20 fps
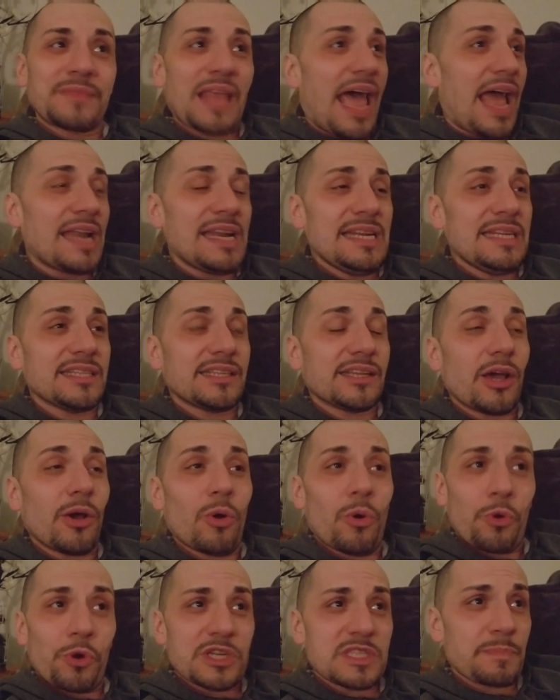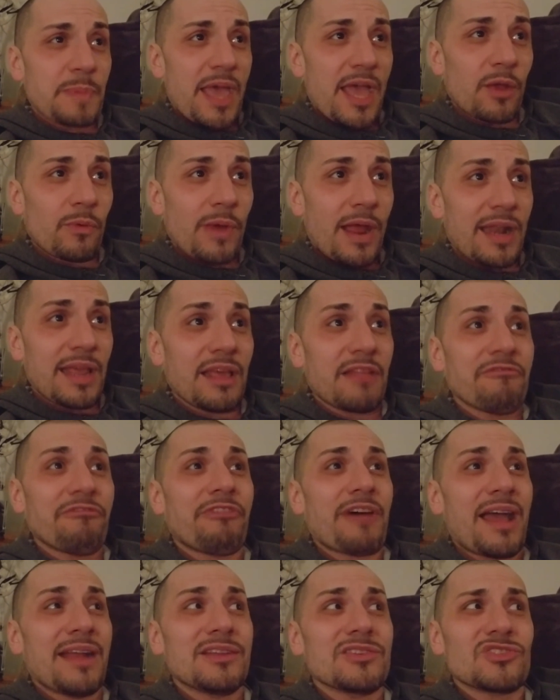I needed to go horseback riding and
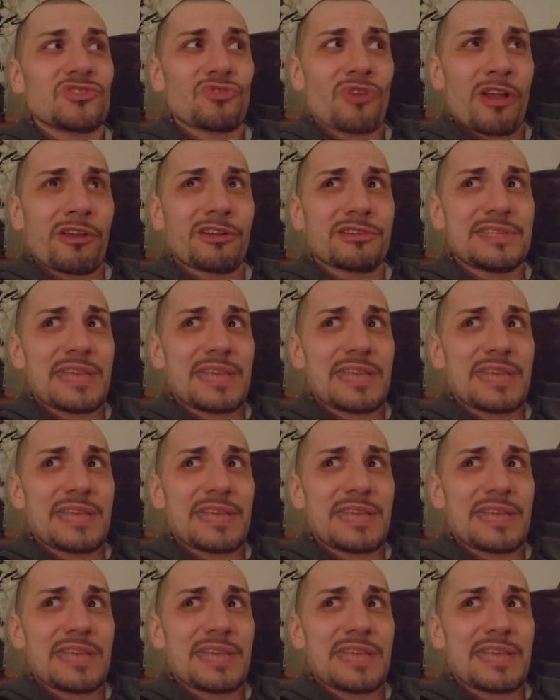find a stronger